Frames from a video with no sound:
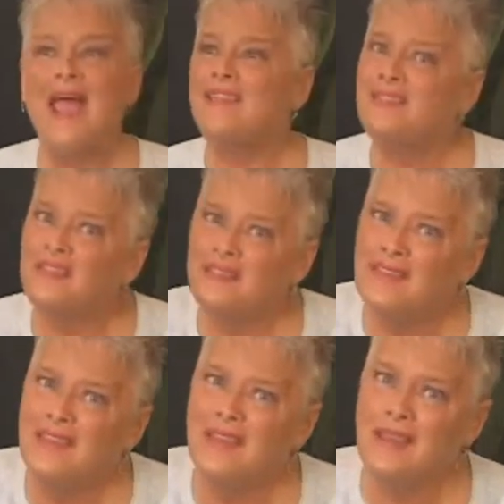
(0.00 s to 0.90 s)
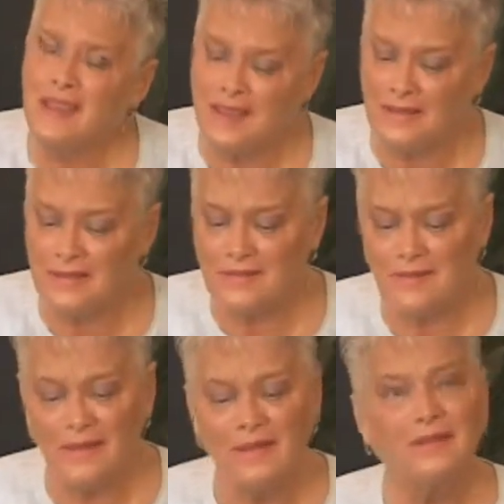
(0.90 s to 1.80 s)
And the thing is
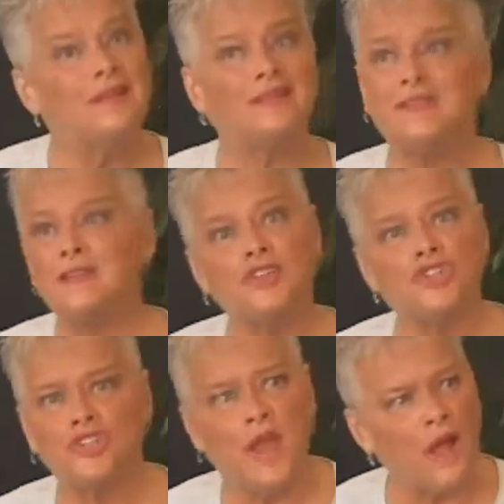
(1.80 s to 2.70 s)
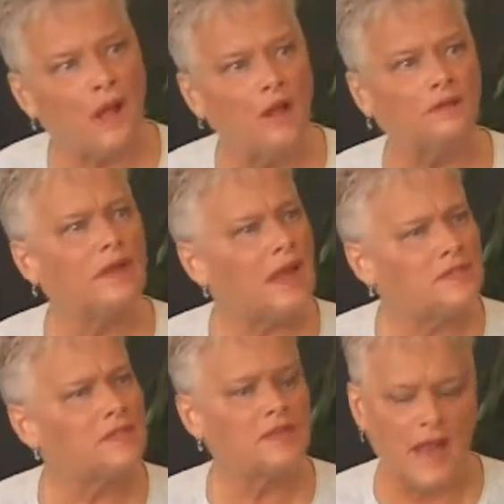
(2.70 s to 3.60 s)
that this shell
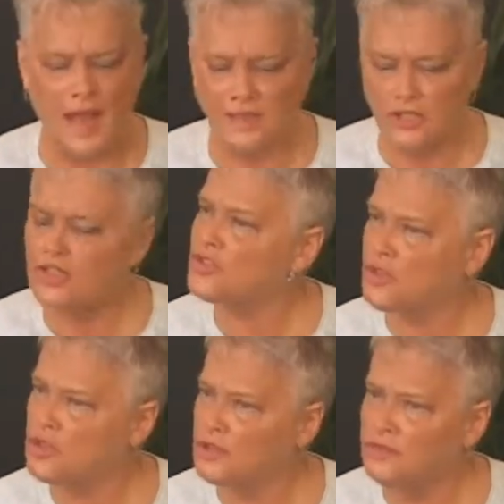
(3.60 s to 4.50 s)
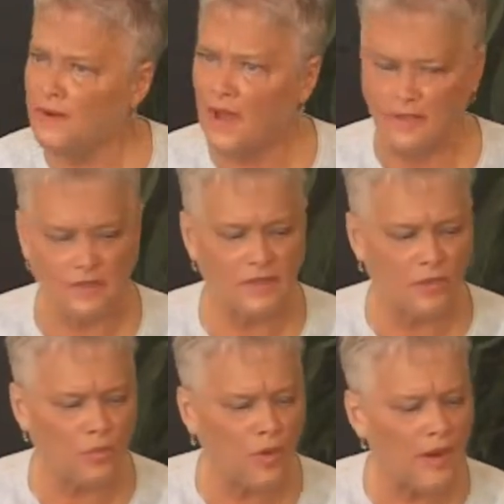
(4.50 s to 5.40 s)
does not serve us. It
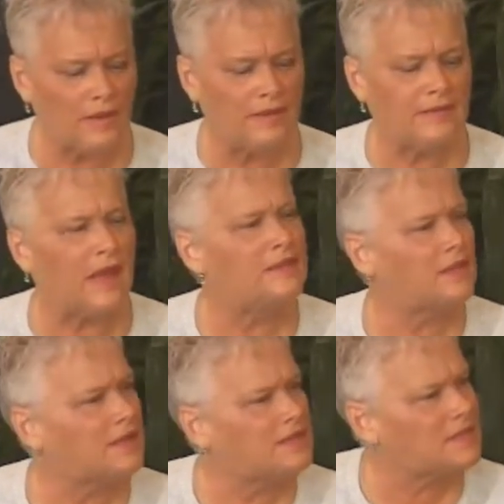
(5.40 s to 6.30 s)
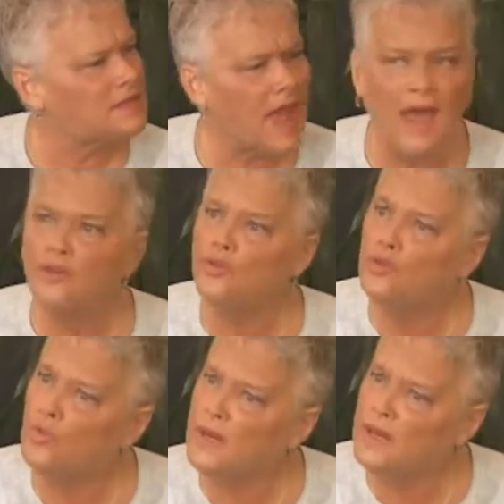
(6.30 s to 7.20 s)
really doesn't. It's not who
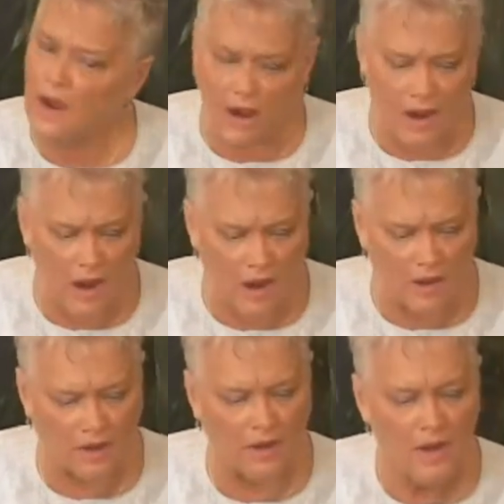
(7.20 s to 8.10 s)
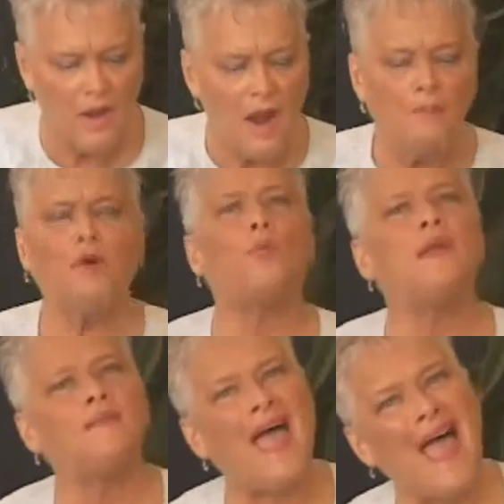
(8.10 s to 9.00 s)
we are. But
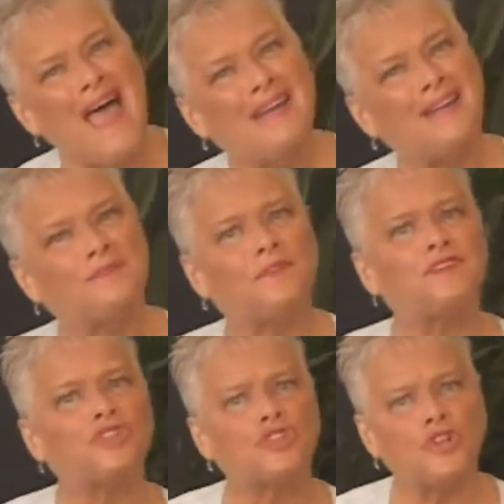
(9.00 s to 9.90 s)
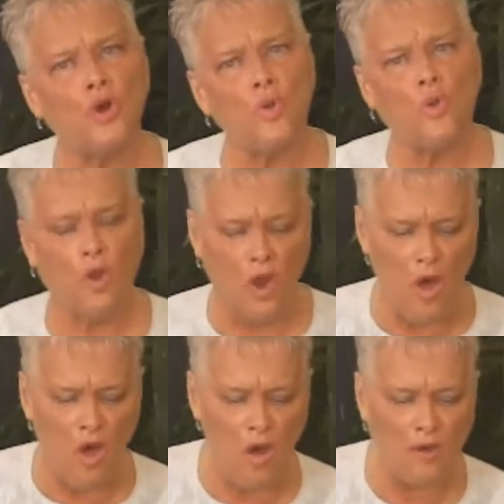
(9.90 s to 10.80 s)
we've had it for so
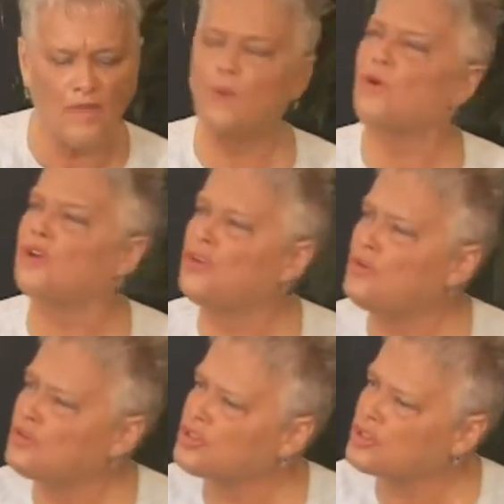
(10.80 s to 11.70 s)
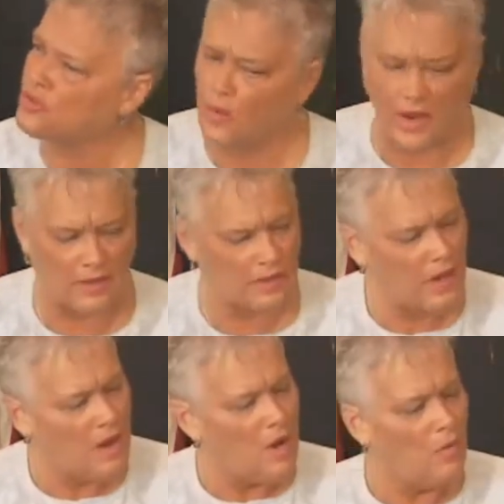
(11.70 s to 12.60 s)
long that we're used to it.
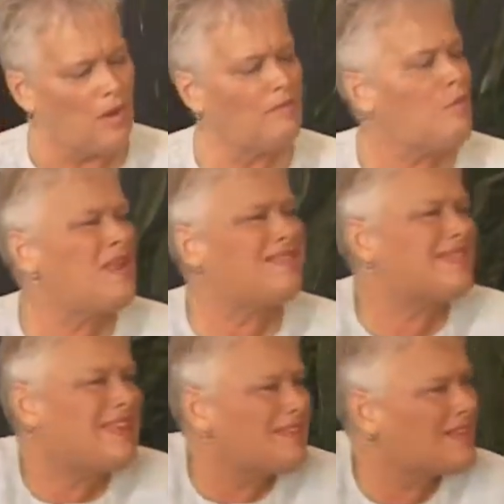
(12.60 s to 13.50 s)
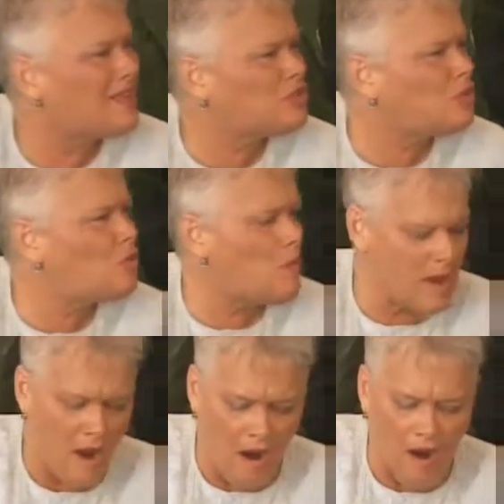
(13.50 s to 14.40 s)
If we think that's who
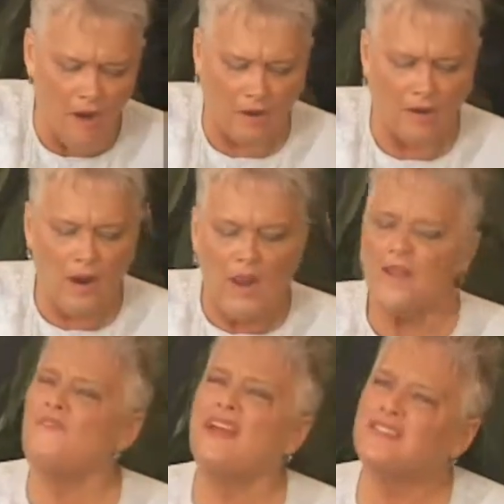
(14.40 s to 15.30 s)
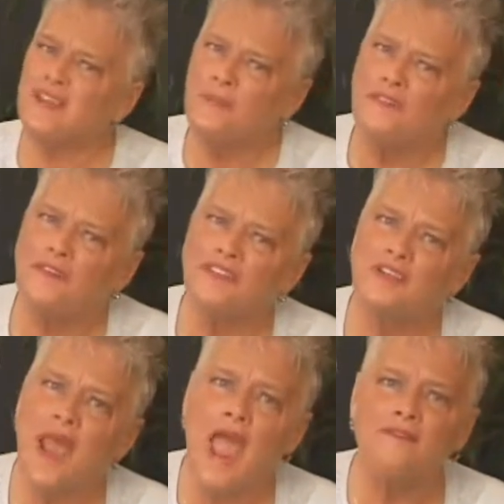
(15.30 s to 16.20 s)
we are. In fact, some of us
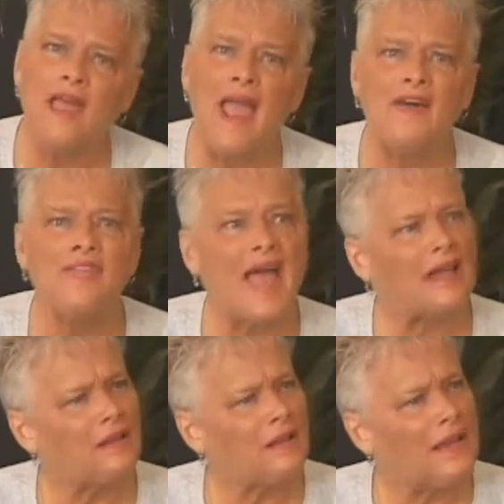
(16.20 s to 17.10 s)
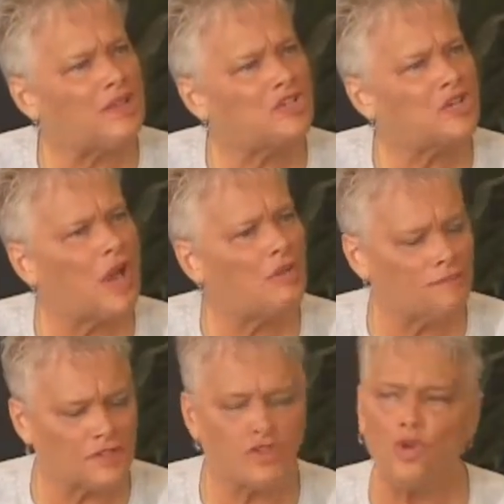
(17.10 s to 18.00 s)
have had that clay shell
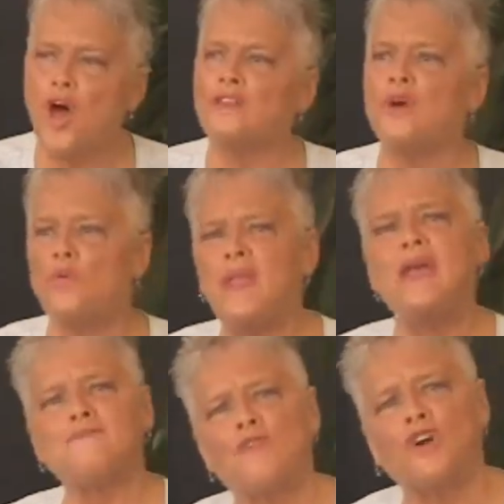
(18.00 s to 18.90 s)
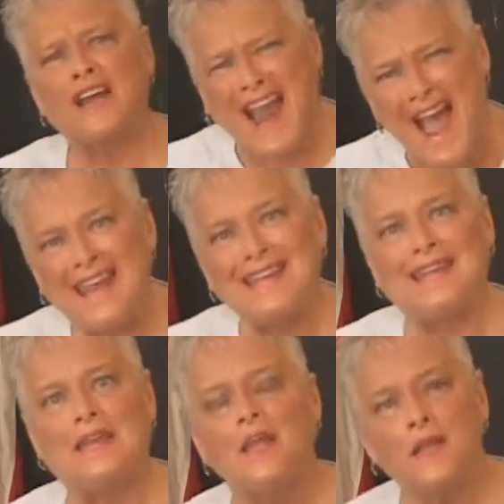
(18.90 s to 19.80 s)
for so long that we have
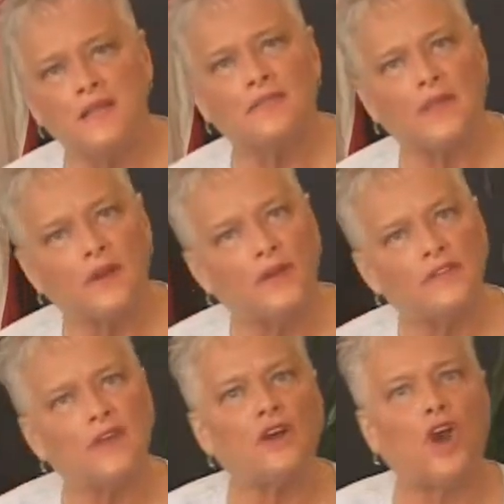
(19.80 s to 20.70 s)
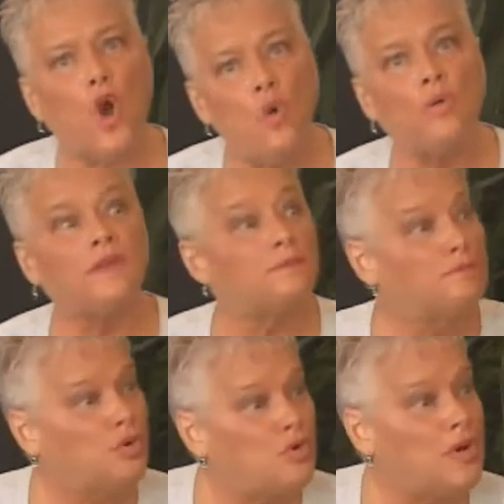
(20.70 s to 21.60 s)
forgotten that there is a golden
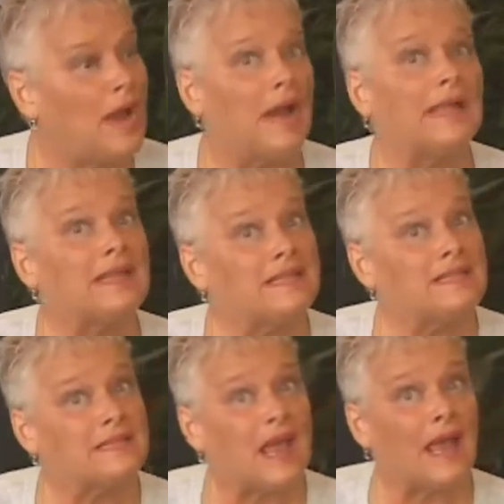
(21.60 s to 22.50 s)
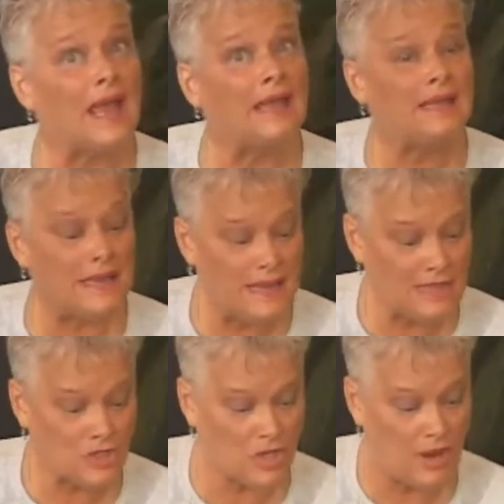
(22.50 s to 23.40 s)
Buddha inside
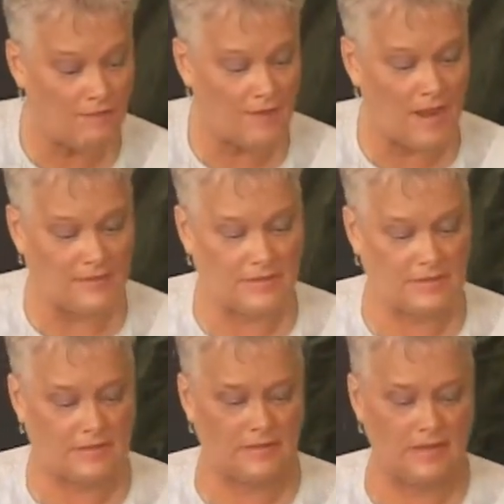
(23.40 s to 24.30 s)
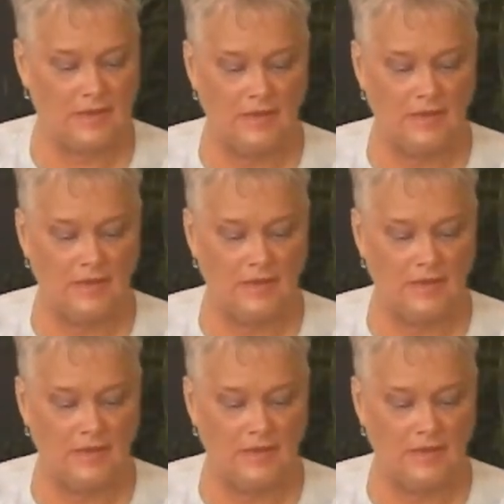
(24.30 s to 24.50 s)
each of us.